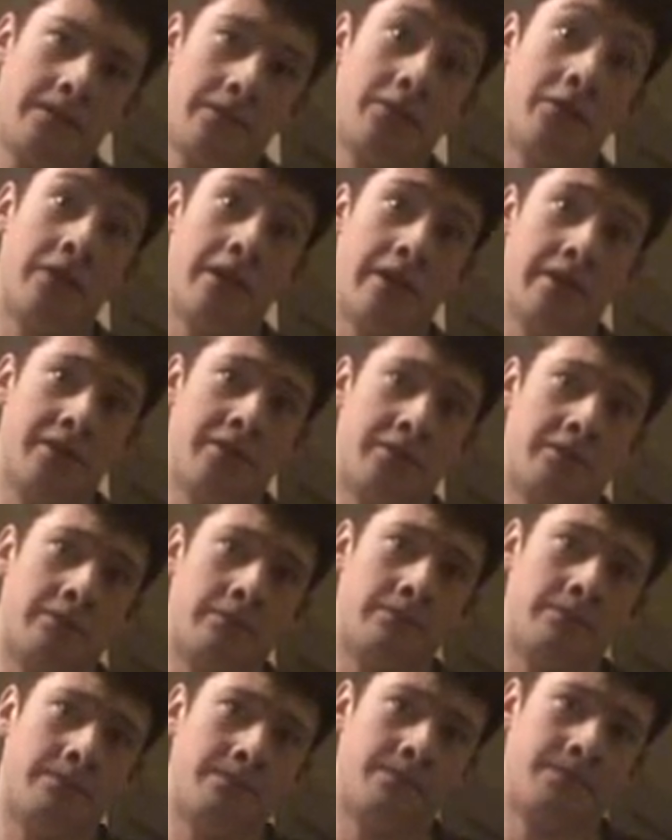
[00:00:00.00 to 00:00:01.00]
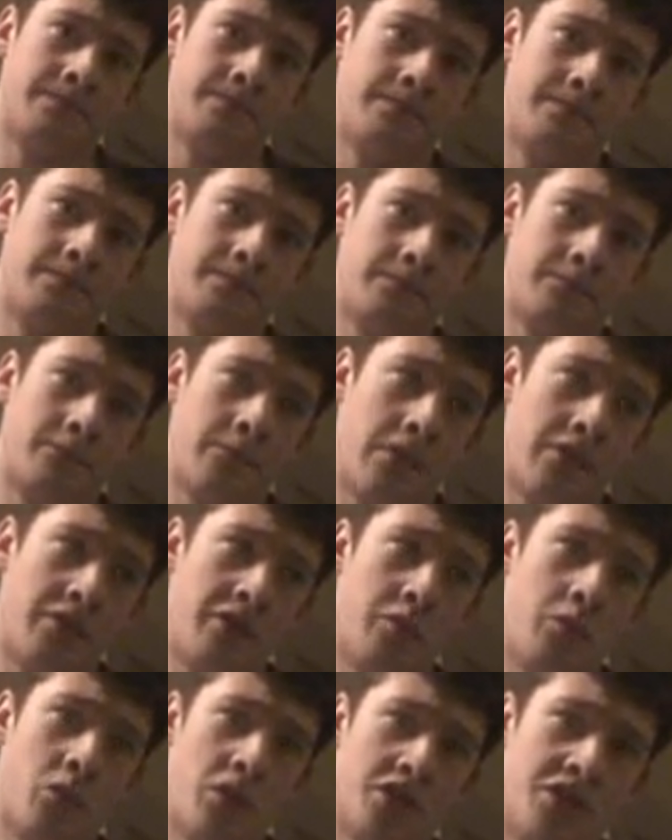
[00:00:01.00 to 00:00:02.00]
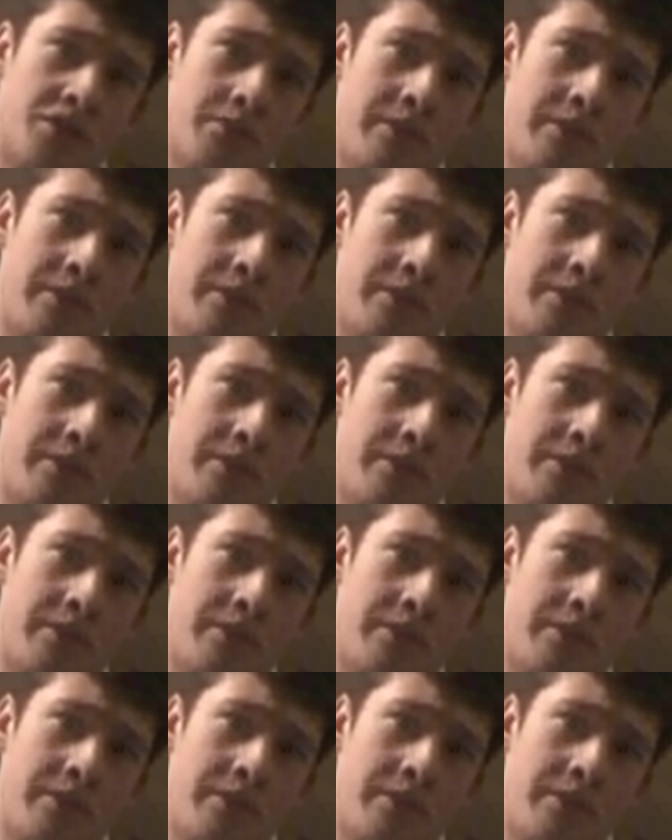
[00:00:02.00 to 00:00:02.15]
you're Asian. Whether you want